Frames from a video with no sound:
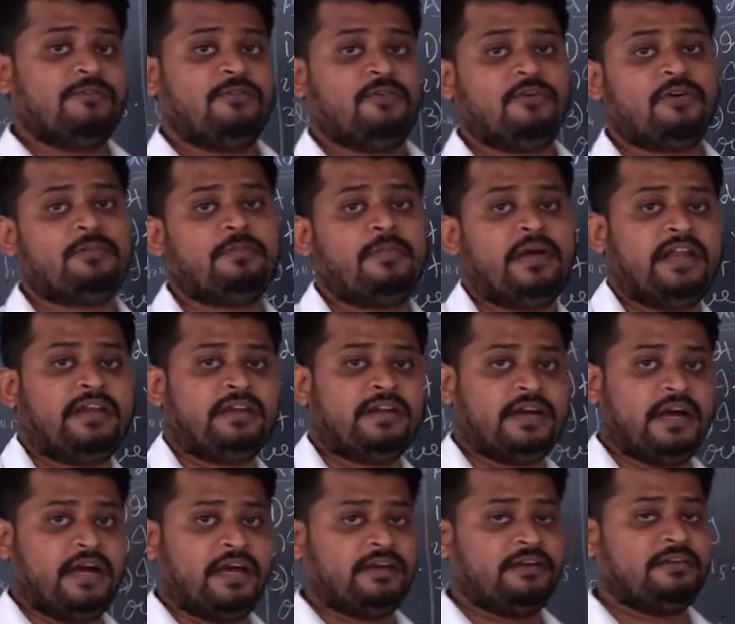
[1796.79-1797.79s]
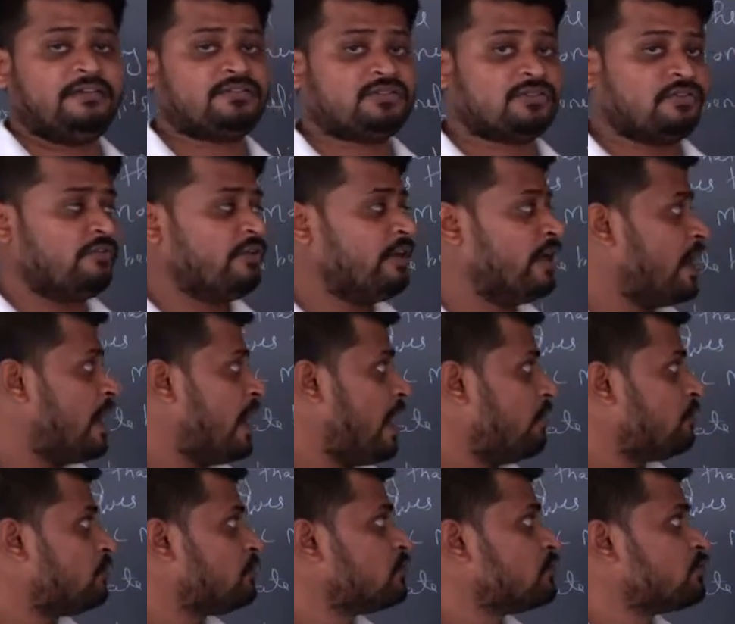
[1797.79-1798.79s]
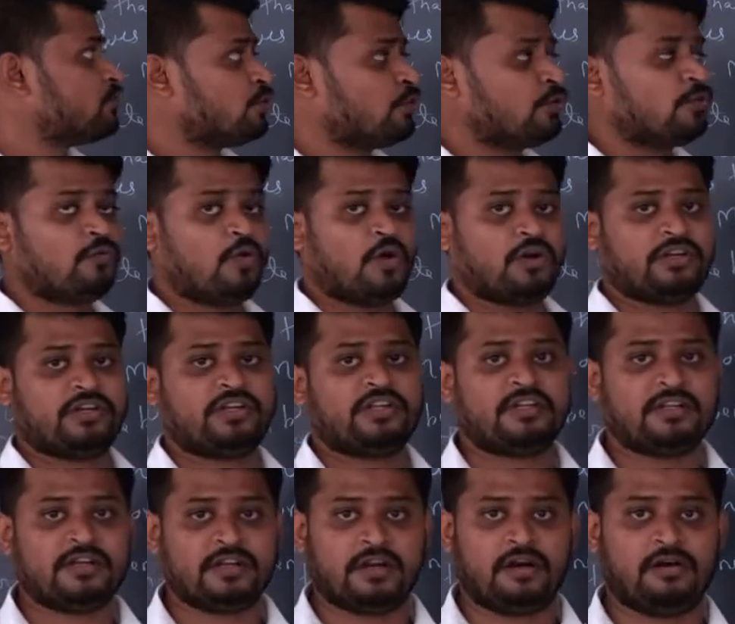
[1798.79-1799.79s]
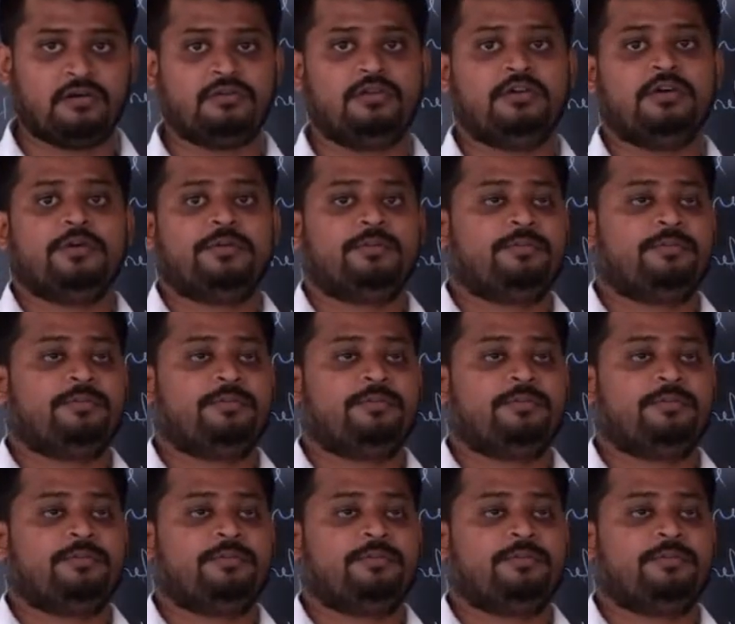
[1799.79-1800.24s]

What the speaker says: for mankind, so we have to store water in ground,